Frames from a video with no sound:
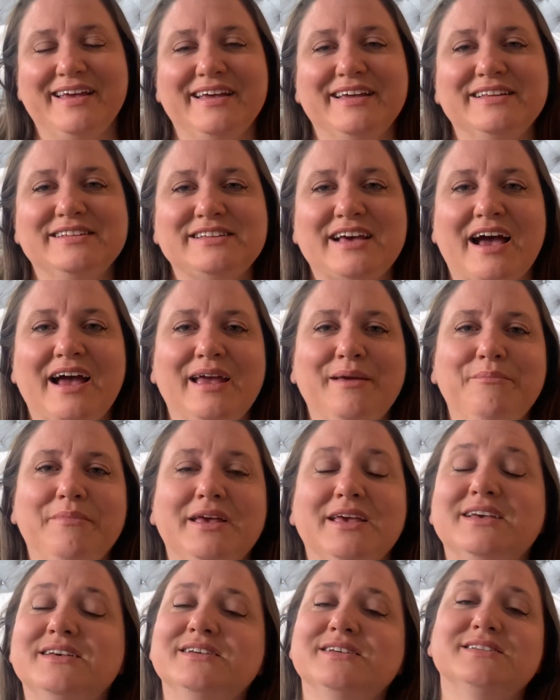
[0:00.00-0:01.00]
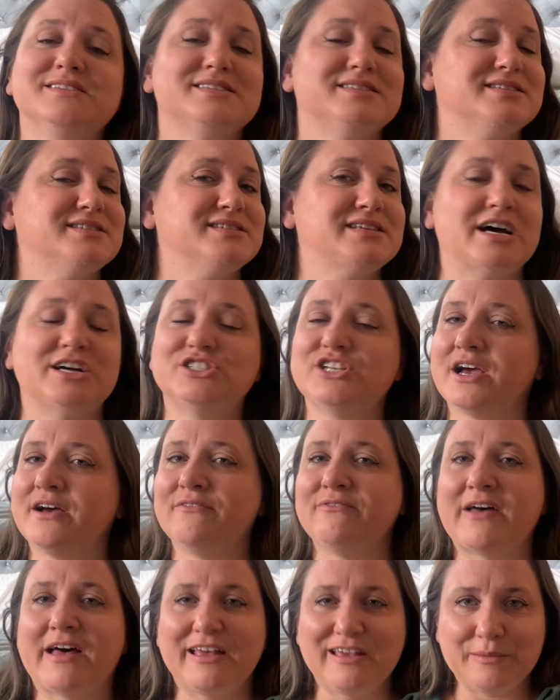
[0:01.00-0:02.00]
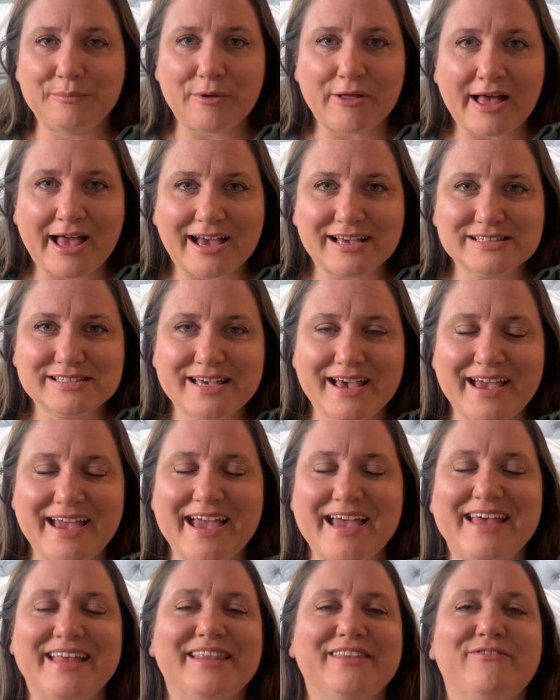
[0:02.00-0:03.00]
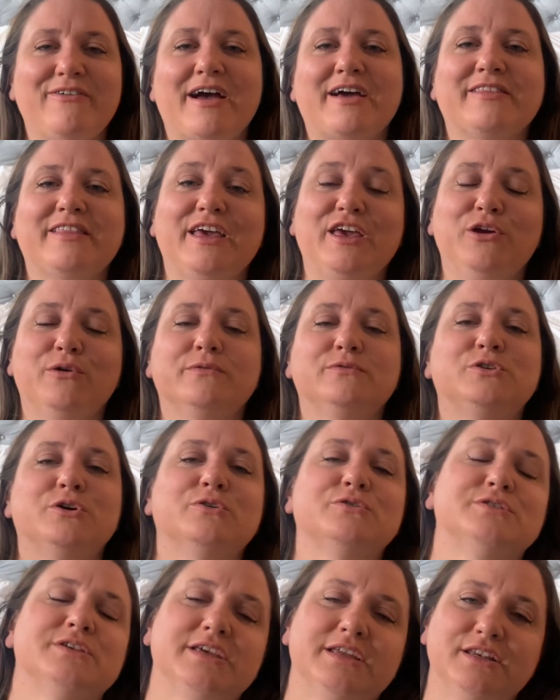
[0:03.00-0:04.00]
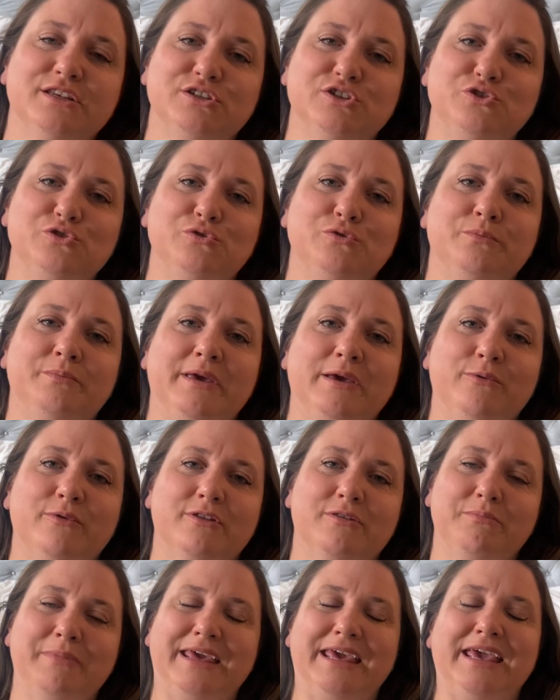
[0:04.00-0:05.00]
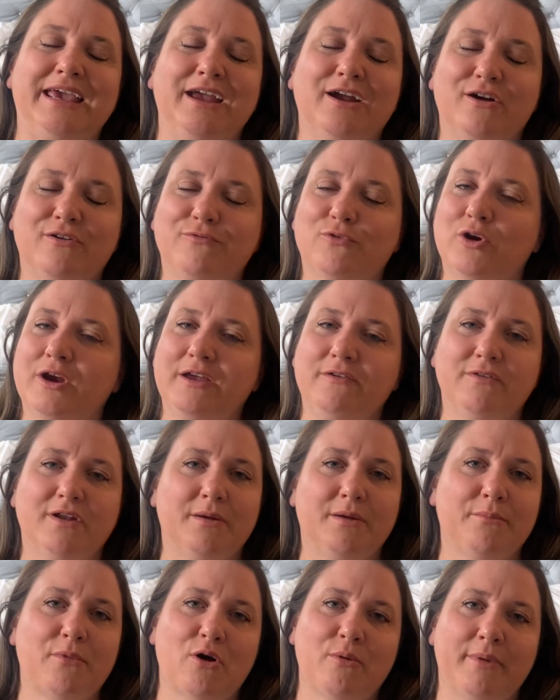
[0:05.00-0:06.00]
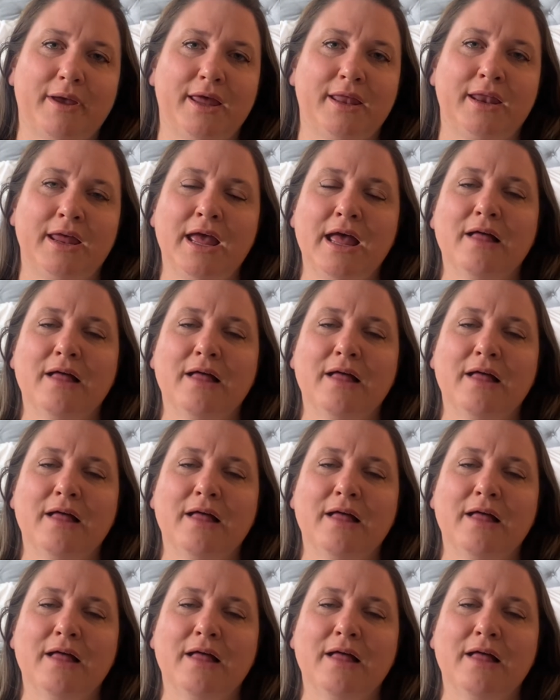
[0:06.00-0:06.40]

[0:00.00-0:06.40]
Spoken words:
Time is such a valuable asset, and the fact that you have chosen to be with me here for even a moment,